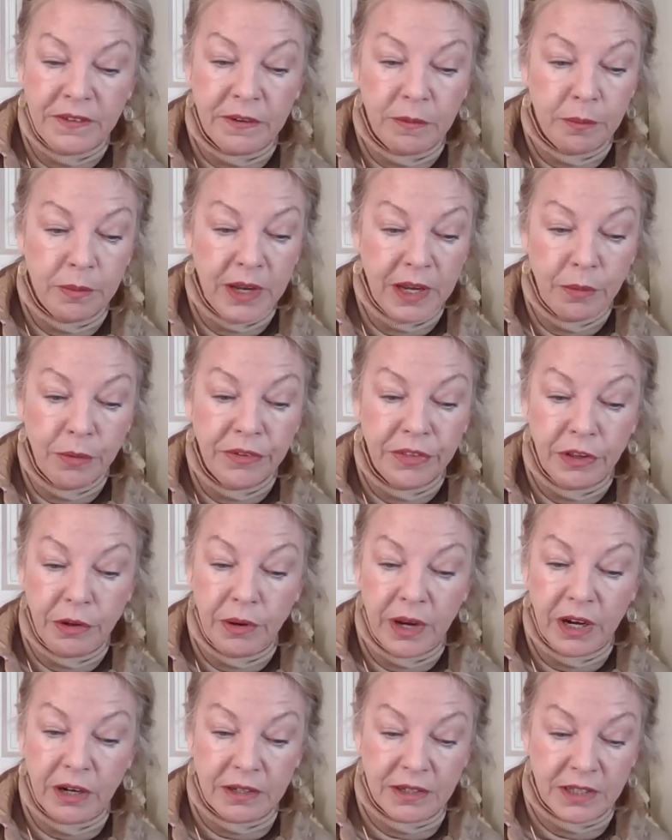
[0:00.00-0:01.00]
to be with you
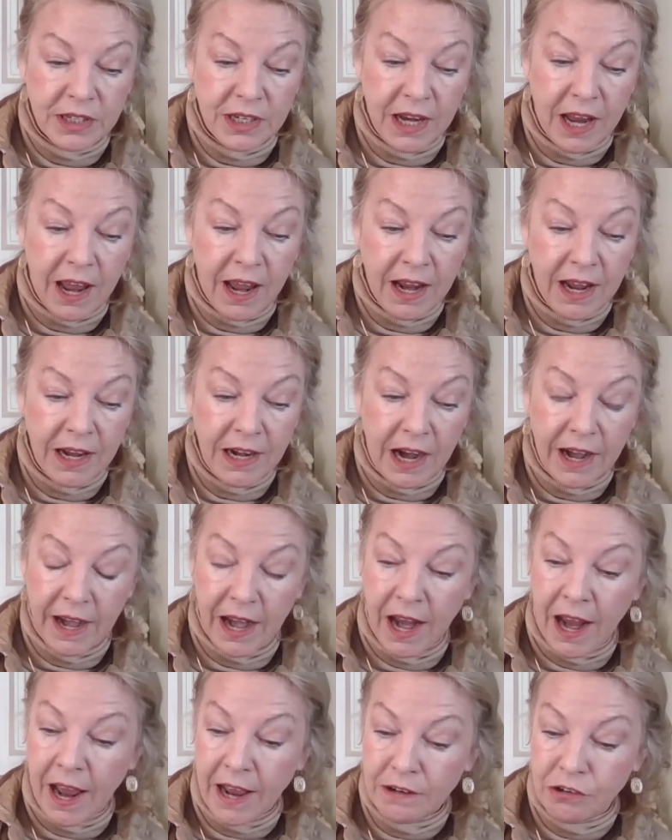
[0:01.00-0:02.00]
here today, and I
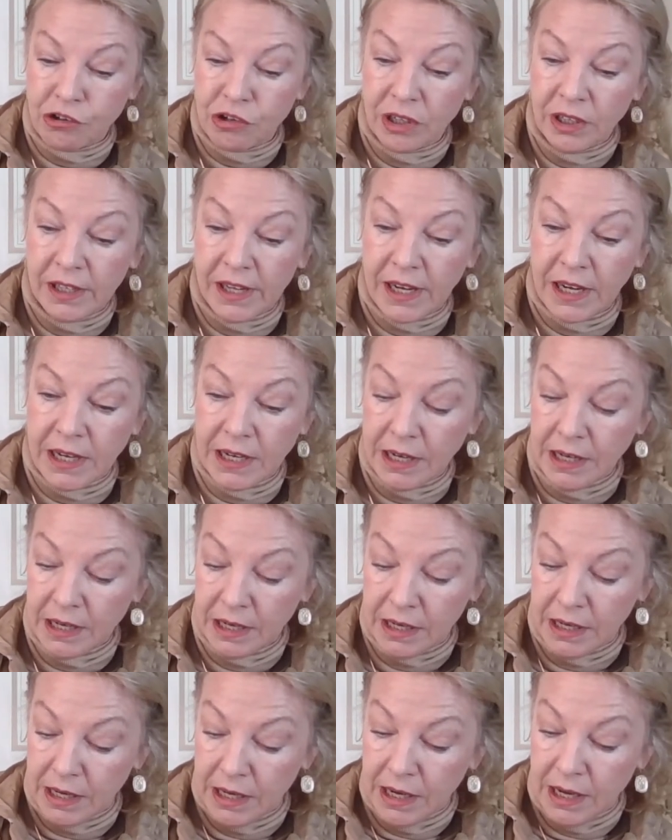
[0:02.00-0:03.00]
actually
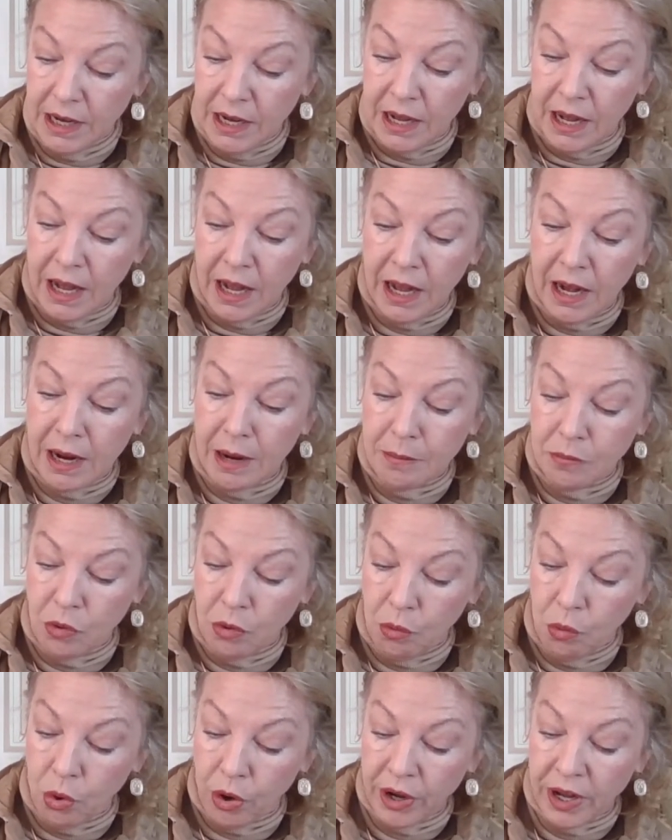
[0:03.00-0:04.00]
am
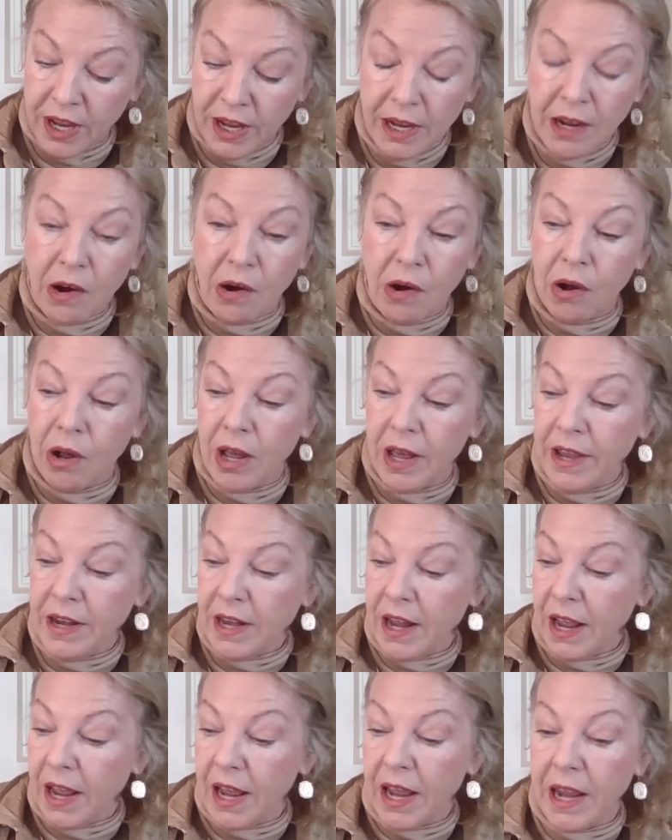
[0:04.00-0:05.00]
working
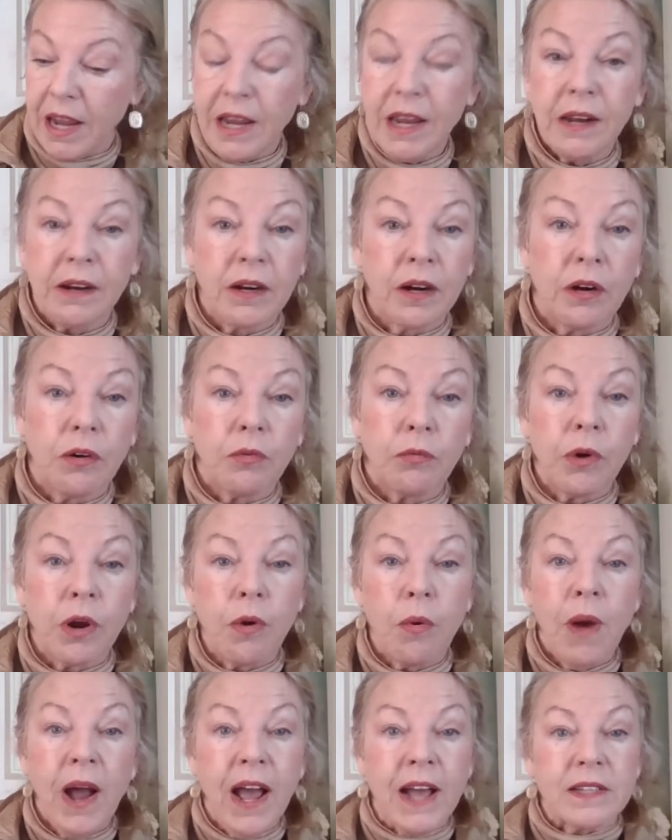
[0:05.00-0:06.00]
on a
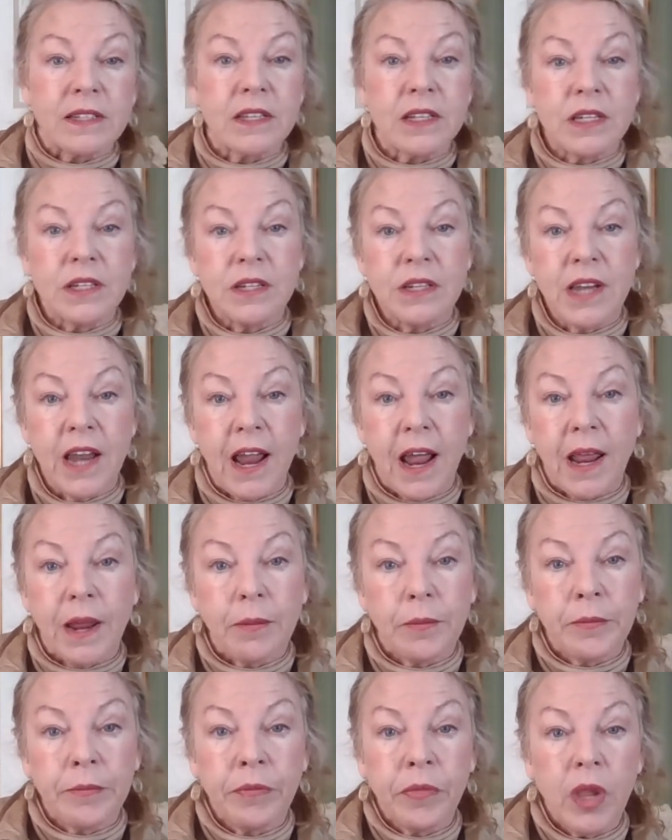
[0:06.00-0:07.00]
request today.
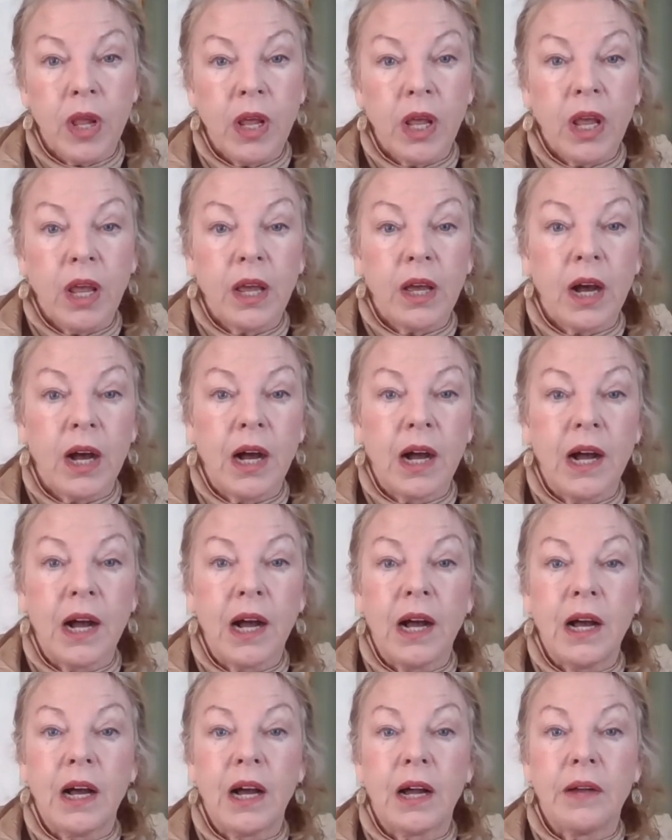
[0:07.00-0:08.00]

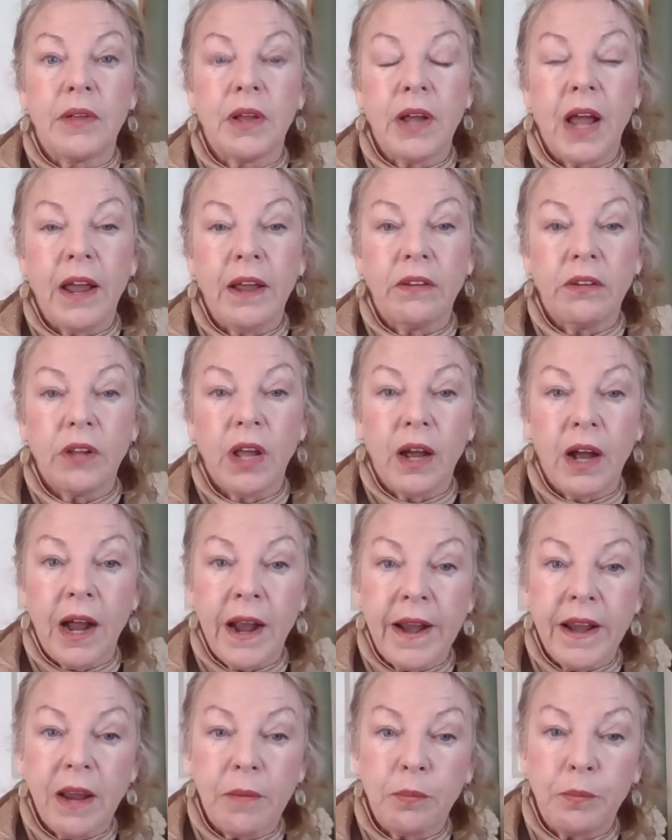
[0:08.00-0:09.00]
Uh,
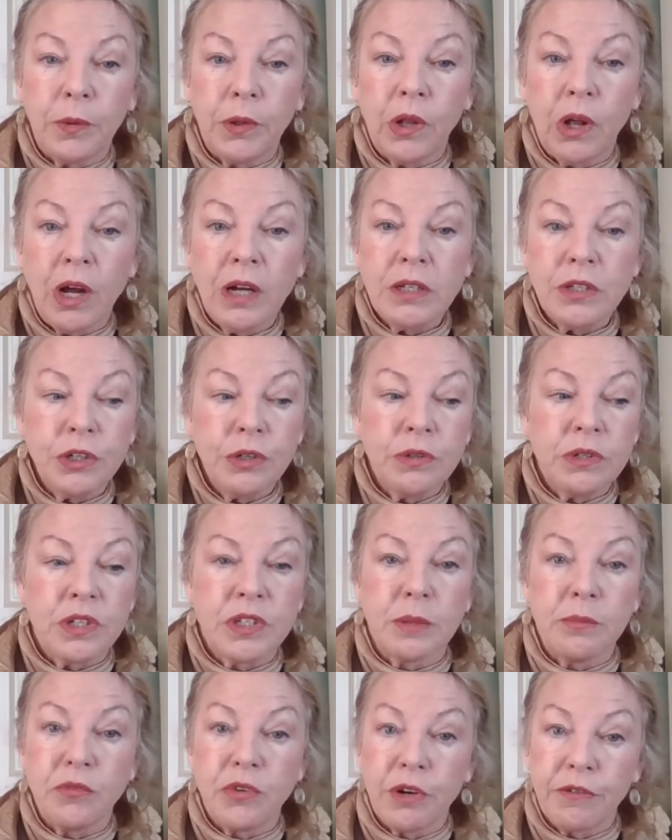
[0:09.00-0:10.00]
I belong to
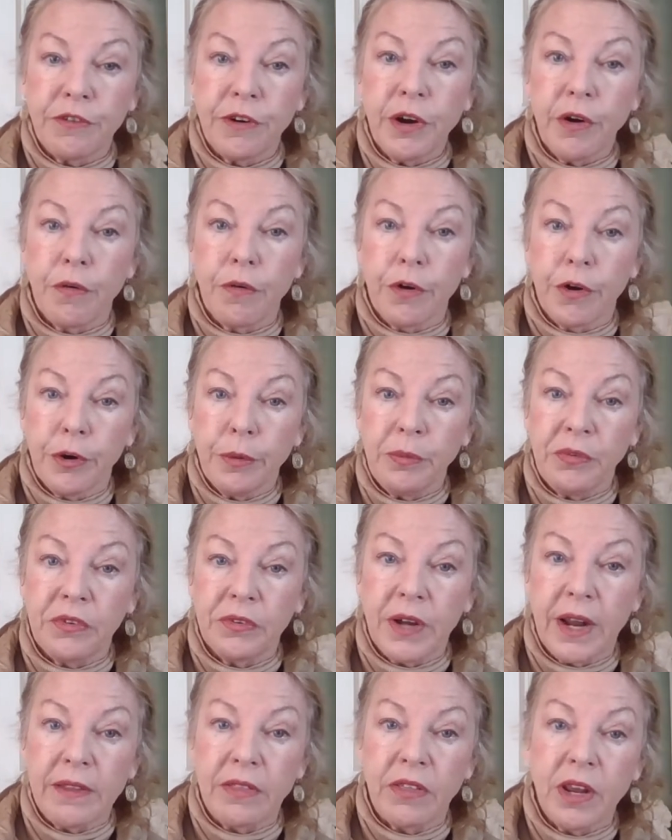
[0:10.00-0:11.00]
some different groups.
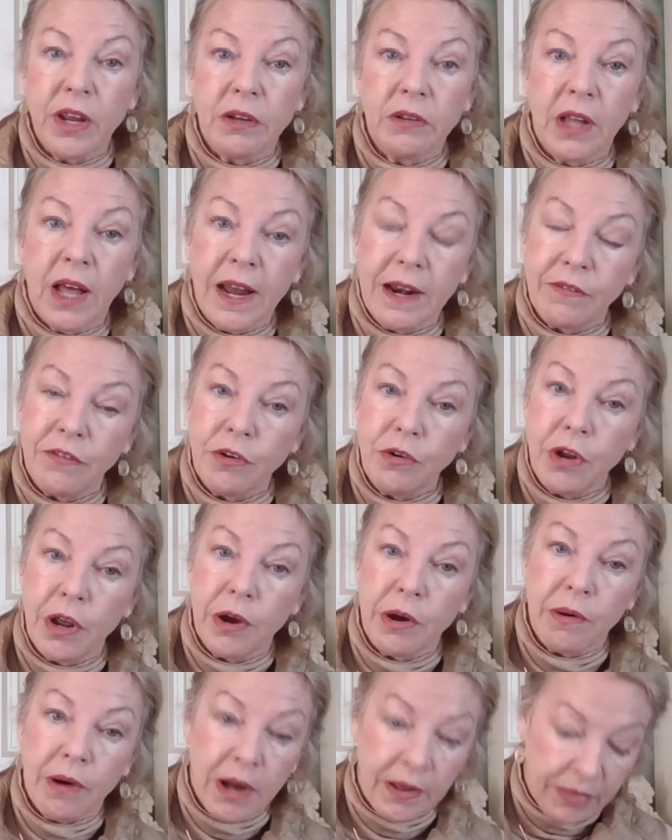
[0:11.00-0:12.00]
I think a lot of you
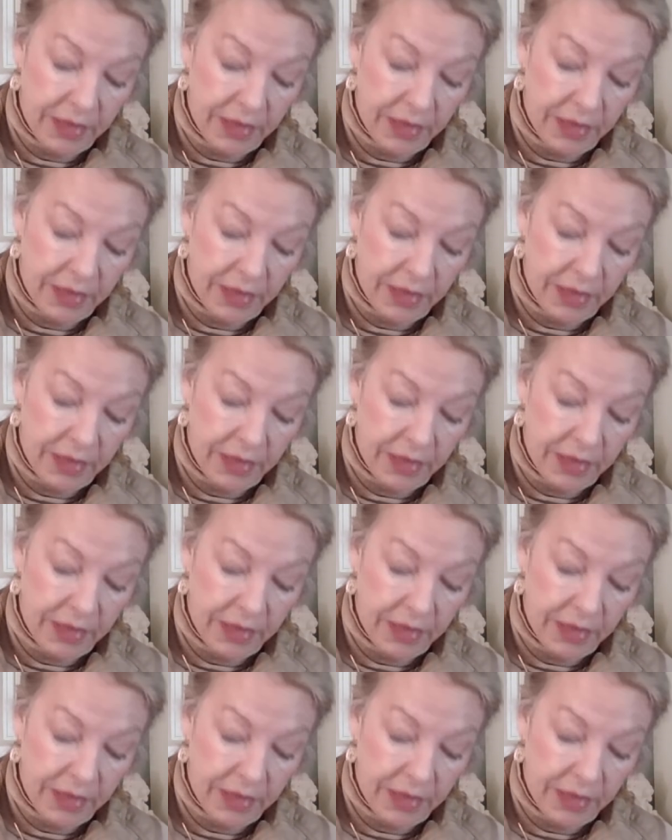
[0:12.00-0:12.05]
know